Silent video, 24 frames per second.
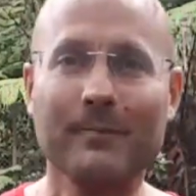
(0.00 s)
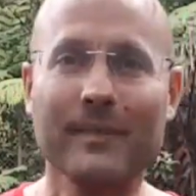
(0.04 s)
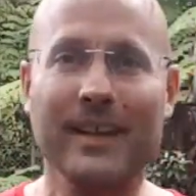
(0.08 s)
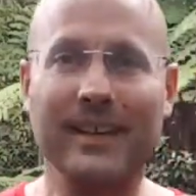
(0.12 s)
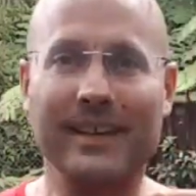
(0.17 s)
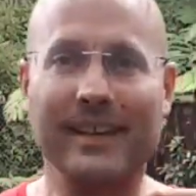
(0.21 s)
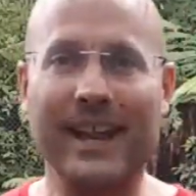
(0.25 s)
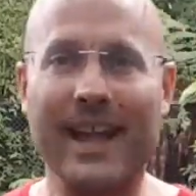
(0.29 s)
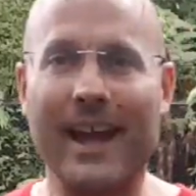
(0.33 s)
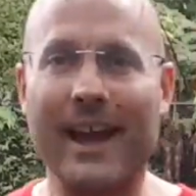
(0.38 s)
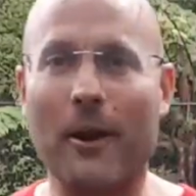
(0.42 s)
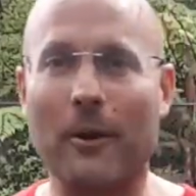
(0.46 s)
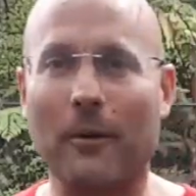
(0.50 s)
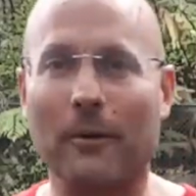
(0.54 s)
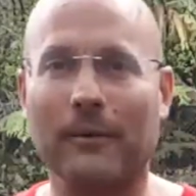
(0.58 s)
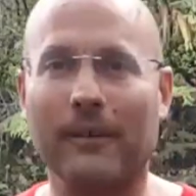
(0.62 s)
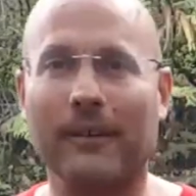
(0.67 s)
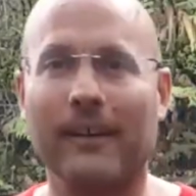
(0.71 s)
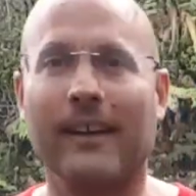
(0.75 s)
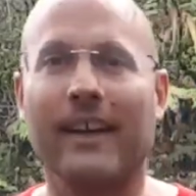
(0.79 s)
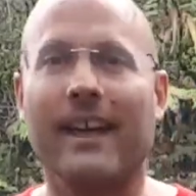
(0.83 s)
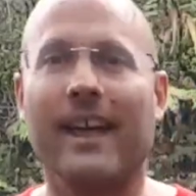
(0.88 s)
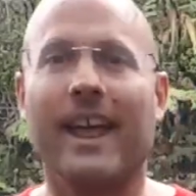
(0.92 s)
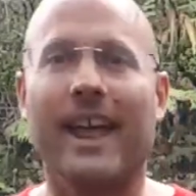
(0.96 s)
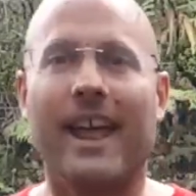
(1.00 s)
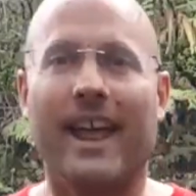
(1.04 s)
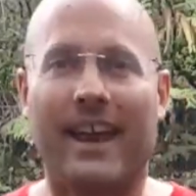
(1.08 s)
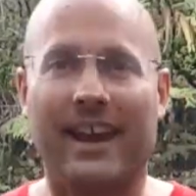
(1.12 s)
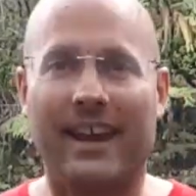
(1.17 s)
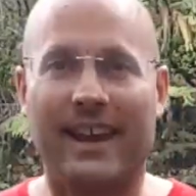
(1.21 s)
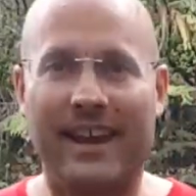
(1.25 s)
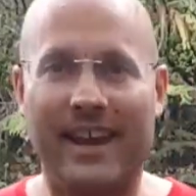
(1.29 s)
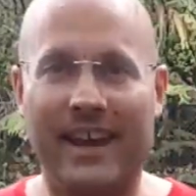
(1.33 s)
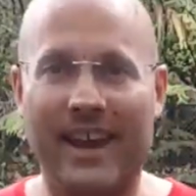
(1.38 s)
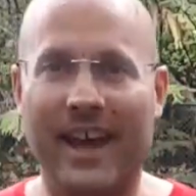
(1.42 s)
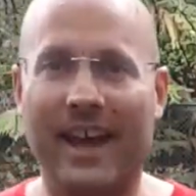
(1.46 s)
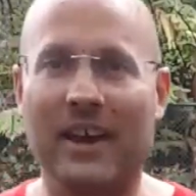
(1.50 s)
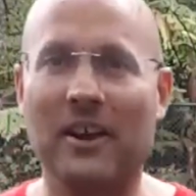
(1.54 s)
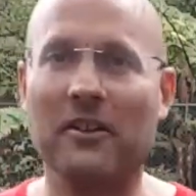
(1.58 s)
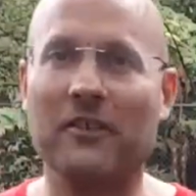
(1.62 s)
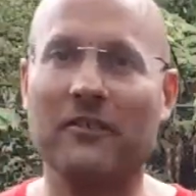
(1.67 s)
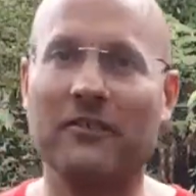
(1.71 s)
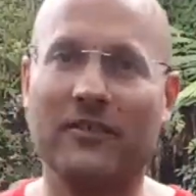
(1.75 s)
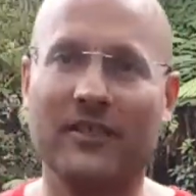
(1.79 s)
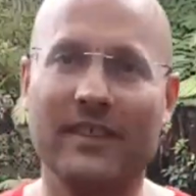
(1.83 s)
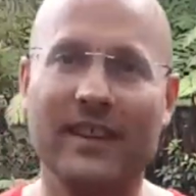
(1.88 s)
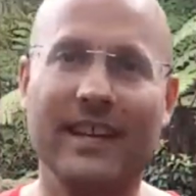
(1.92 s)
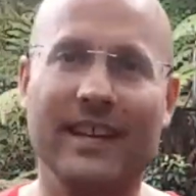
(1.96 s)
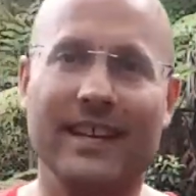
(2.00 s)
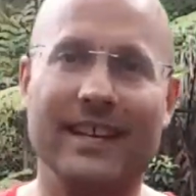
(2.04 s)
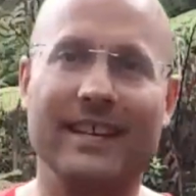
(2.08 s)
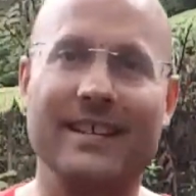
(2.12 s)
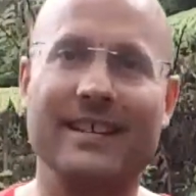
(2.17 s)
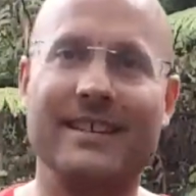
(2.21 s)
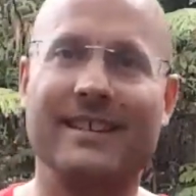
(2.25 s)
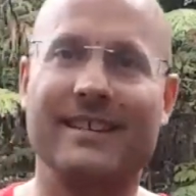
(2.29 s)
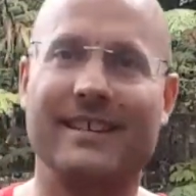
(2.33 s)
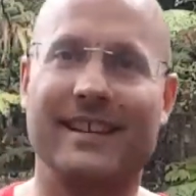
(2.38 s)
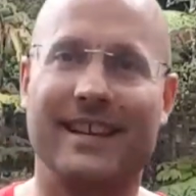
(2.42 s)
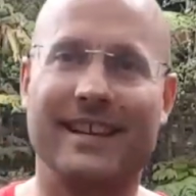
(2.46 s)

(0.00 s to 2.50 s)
Now, none of this